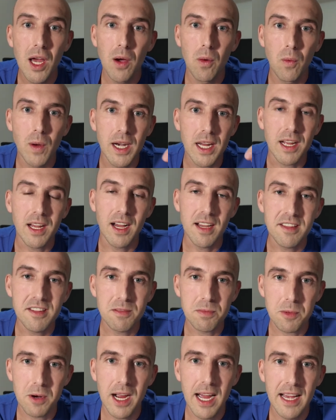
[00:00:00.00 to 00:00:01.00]
when a
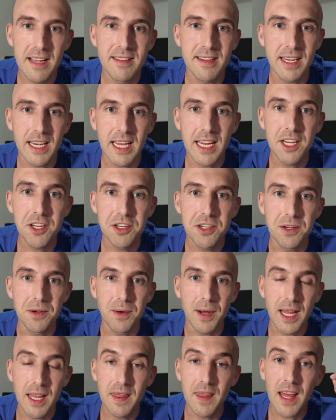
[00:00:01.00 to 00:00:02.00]
customer has an
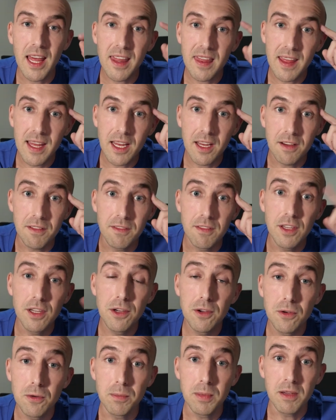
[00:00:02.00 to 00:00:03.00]
issue and they think of
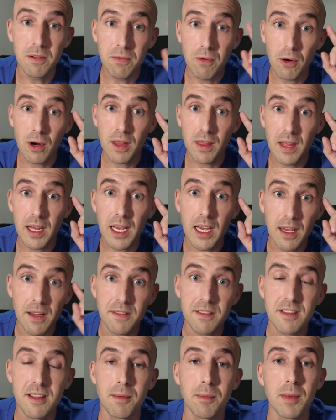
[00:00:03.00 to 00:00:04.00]
you before thinking
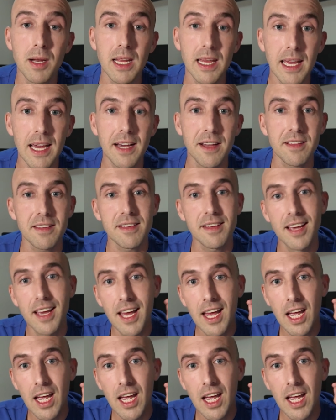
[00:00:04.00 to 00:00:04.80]
of somebody else.